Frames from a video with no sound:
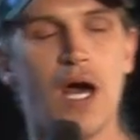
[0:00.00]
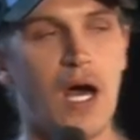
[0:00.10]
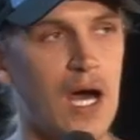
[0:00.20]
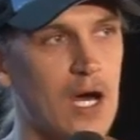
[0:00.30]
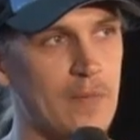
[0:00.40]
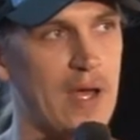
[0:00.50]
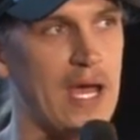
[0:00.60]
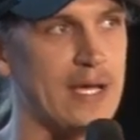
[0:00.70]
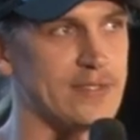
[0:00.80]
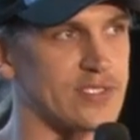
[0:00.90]
Um,
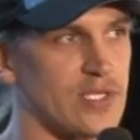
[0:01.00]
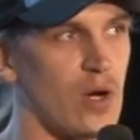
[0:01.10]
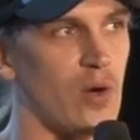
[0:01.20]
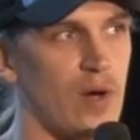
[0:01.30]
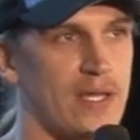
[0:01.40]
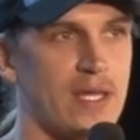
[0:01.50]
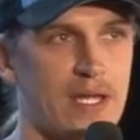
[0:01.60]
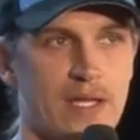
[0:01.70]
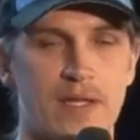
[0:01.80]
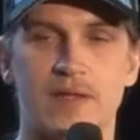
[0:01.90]
and so, and then,